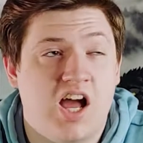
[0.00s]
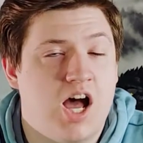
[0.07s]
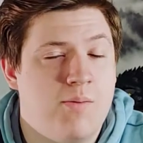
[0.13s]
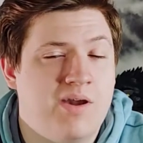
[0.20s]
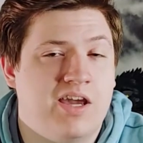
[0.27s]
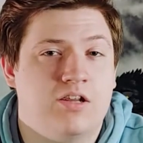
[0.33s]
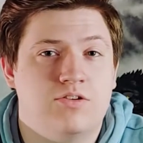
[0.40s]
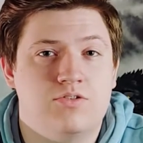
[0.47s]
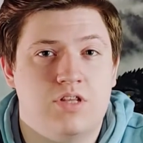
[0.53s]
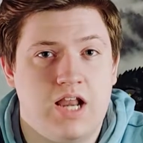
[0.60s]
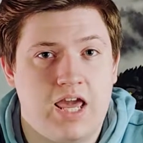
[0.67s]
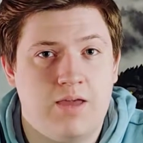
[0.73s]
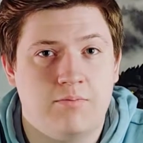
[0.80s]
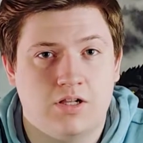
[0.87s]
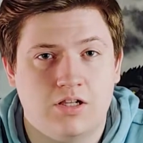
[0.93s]
a man whose
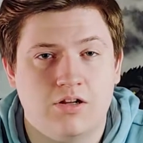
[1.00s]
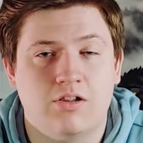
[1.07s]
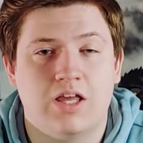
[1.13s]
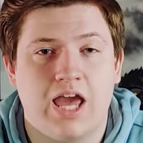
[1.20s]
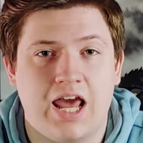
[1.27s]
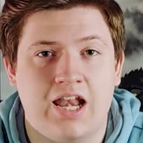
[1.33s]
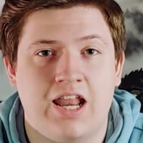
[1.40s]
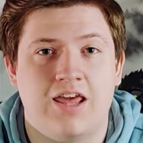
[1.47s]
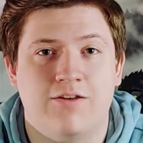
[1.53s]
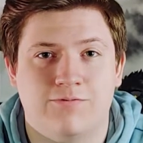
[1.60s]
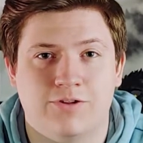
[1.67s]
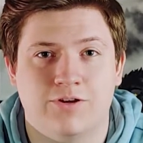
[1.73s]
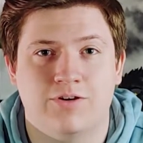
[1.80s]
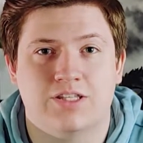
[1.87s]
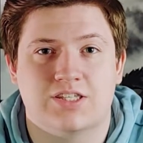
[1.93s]
name clearly had an
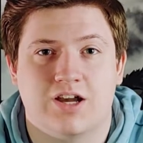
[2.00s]
influence